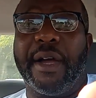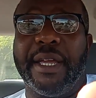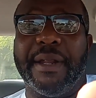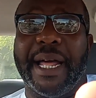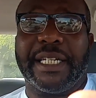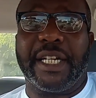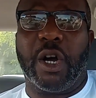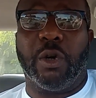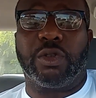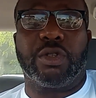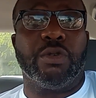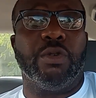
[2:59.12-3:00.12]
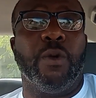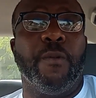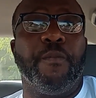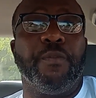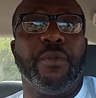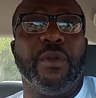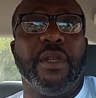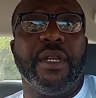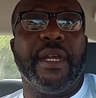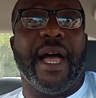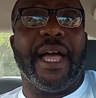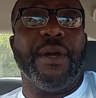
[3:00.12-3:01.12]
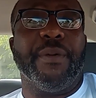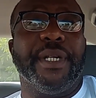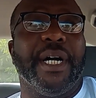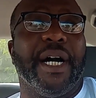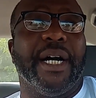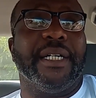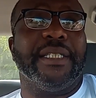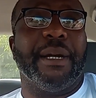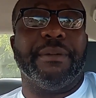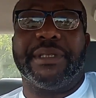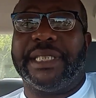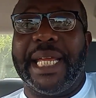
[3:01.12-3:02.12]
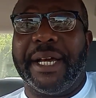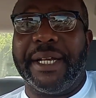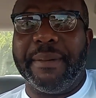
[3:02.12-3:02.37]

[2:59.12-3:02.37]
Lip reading: he had to go through, how he would, they would single